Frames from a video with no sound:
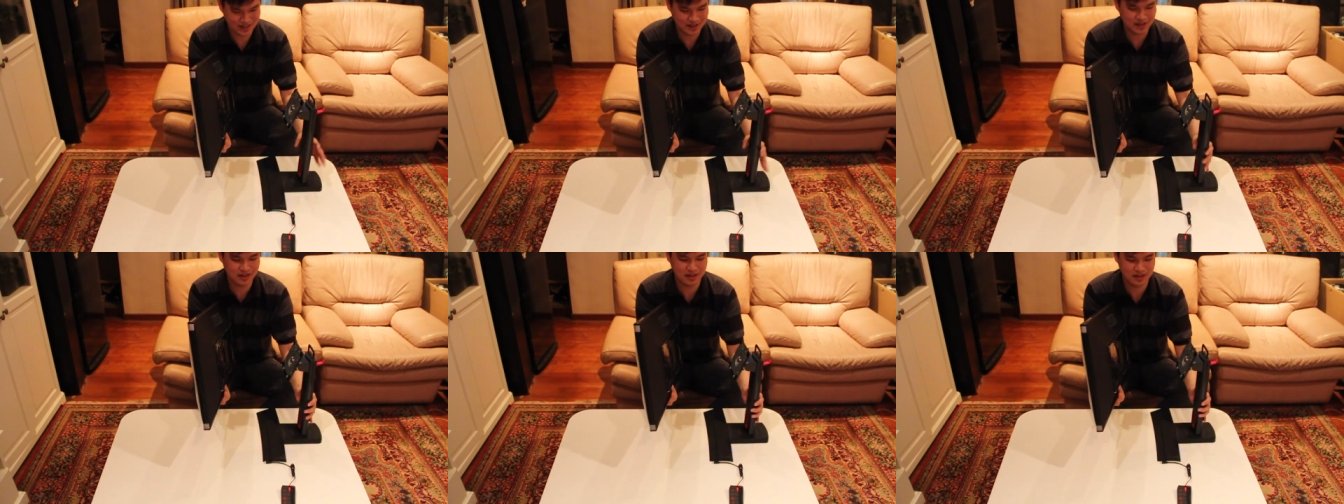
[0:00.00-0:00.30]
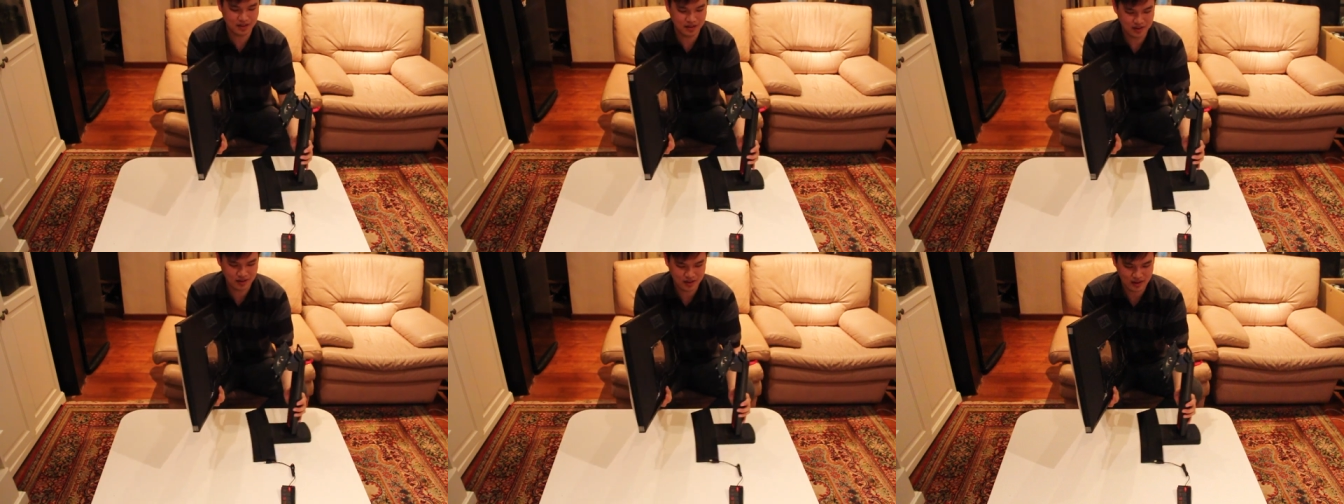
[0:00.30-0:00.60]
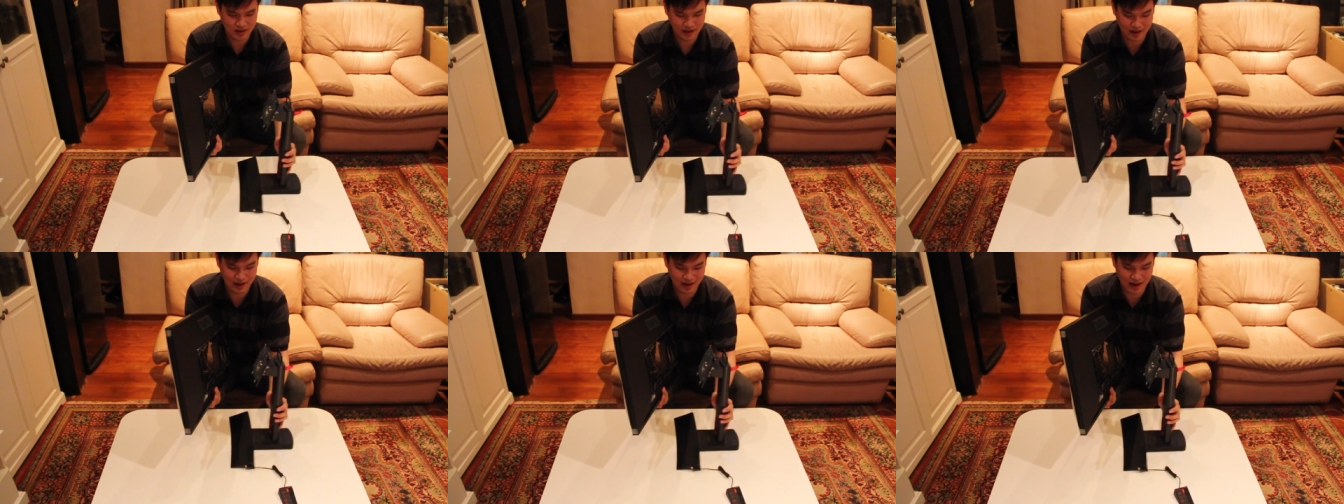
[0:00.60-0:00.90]
it in,
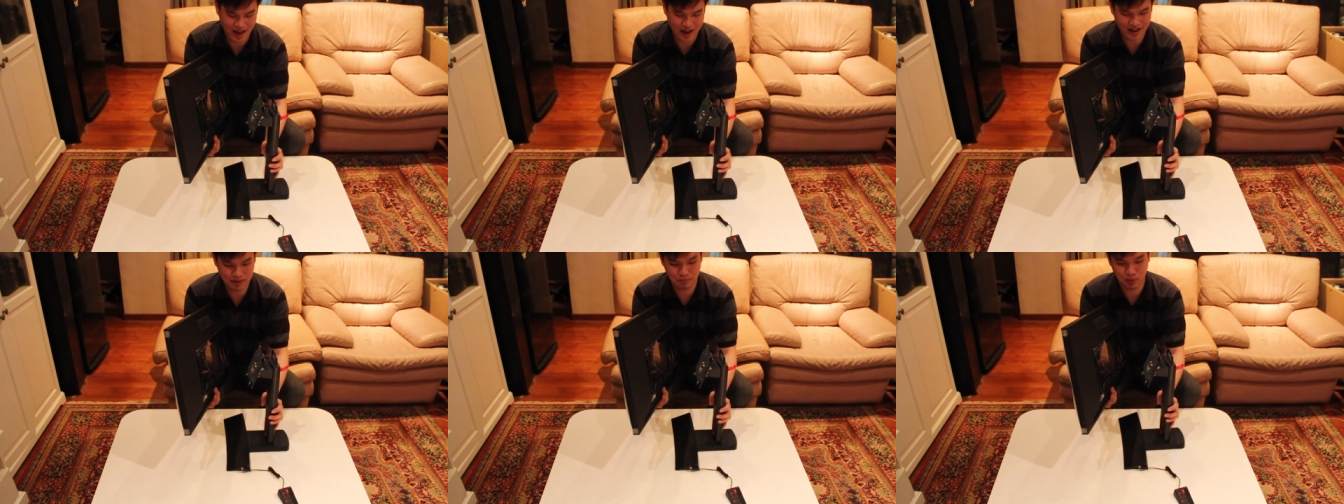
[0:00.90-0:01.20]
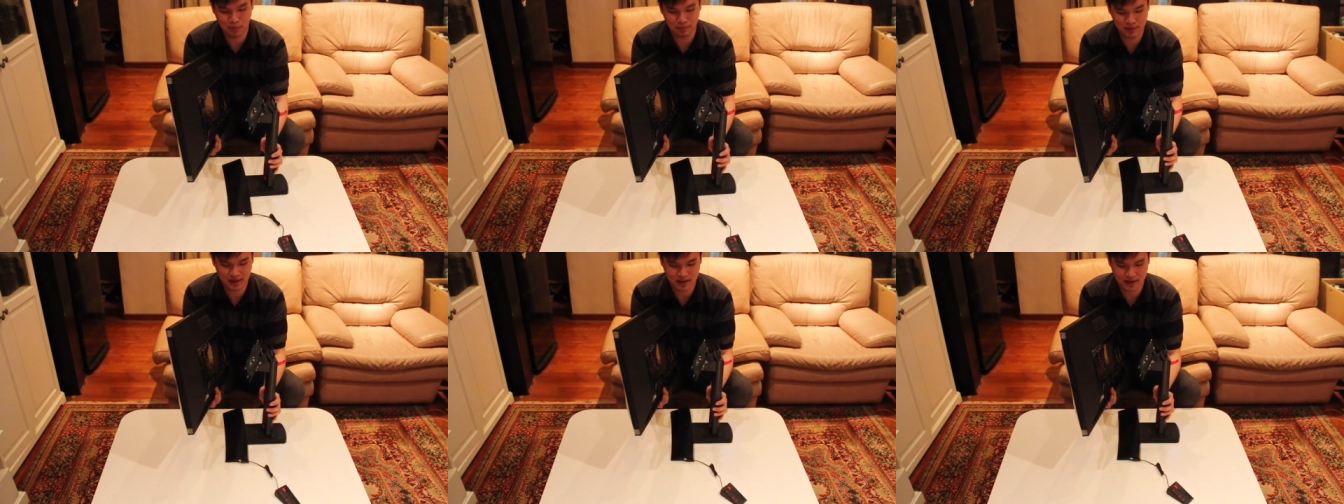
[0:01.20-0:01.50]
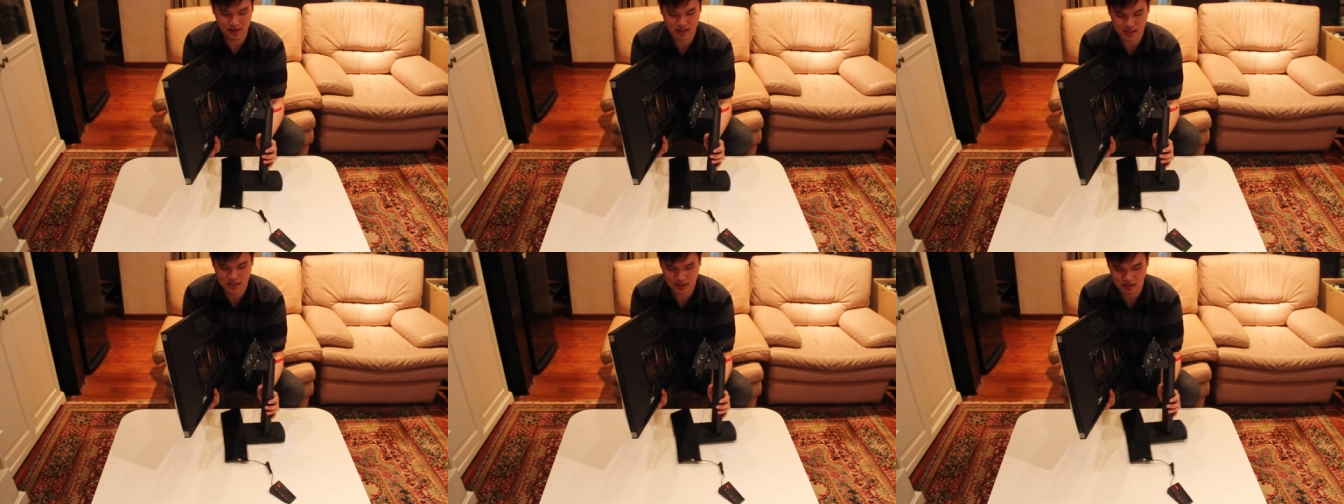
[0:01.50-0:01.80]
align it properly
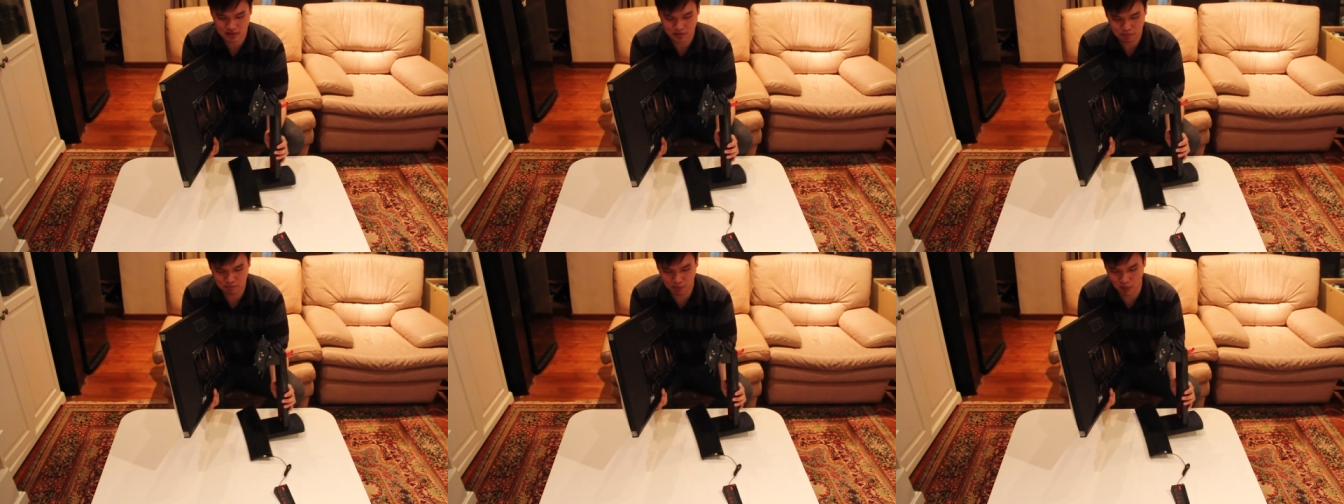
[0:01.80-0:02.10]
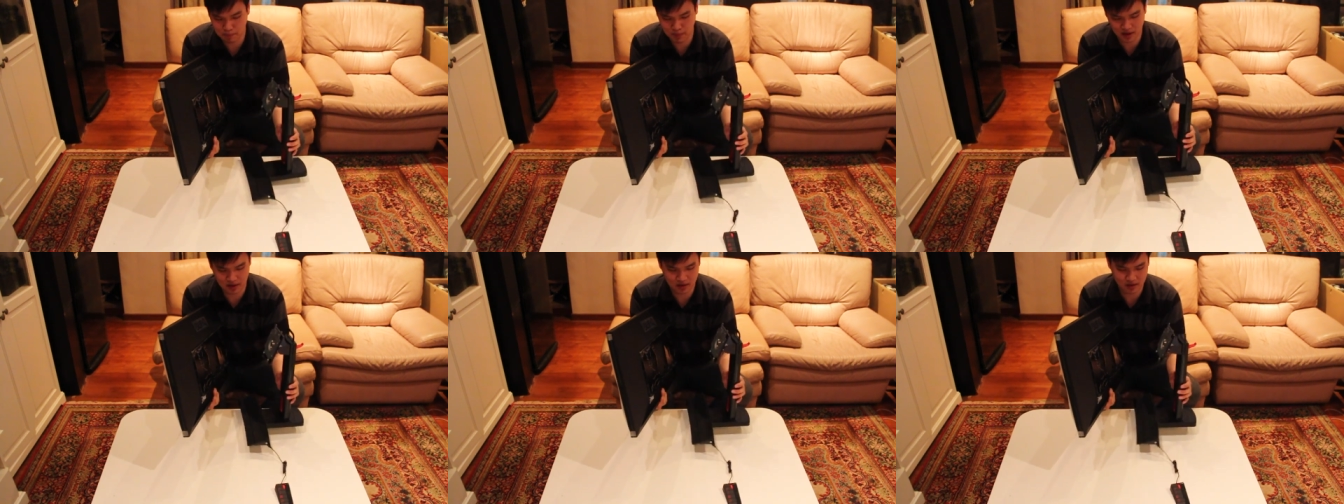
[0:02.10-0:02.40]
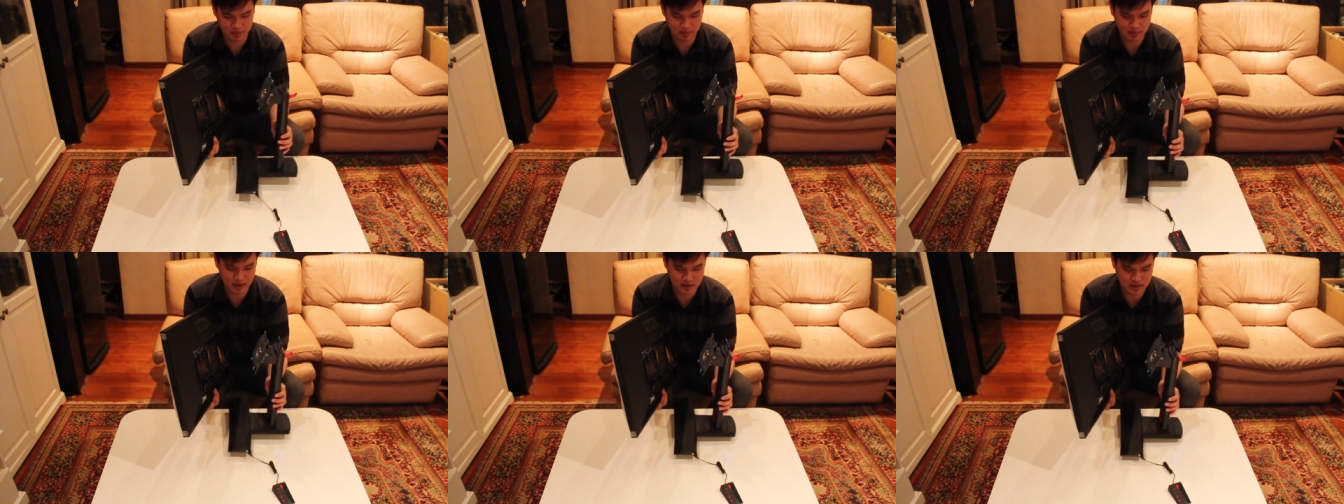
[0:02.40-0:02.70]
and just pop it
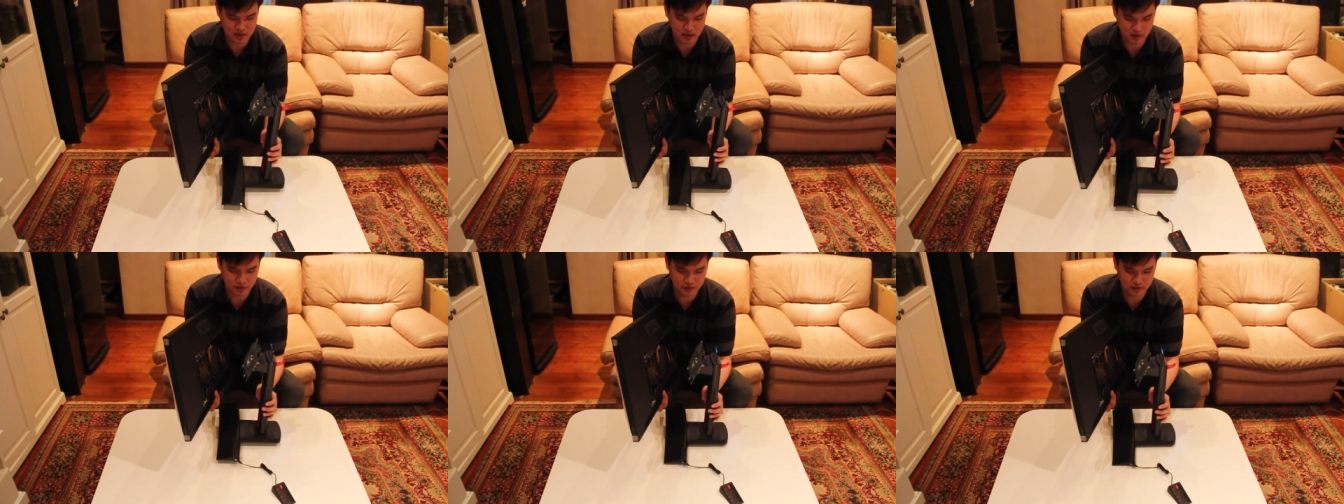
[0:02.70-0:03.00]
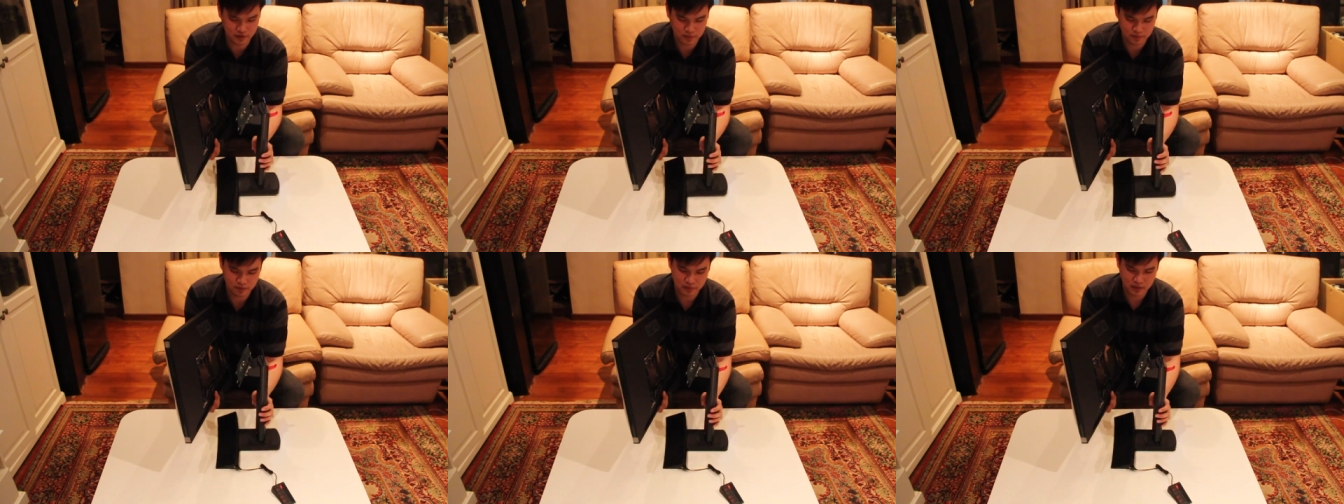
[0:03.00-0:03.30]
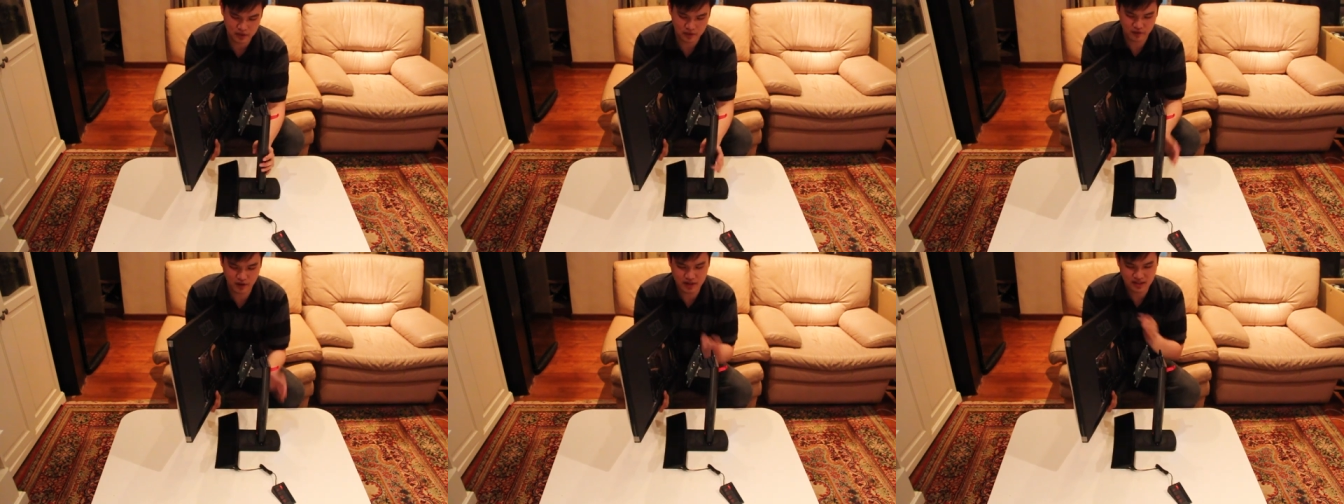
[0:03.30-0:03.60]
in myself.
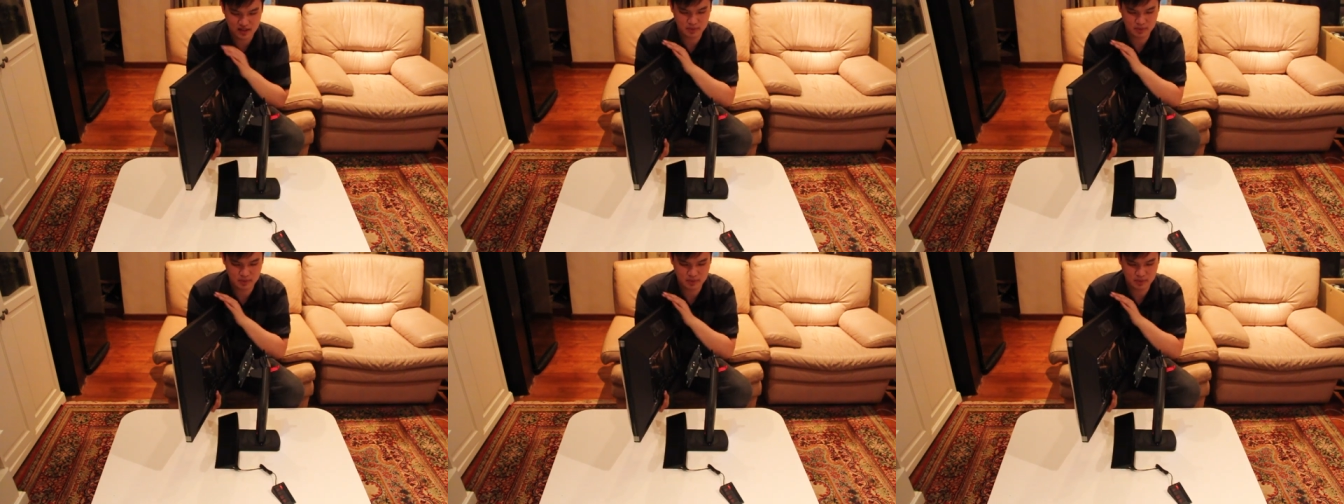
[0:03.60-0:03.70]
Very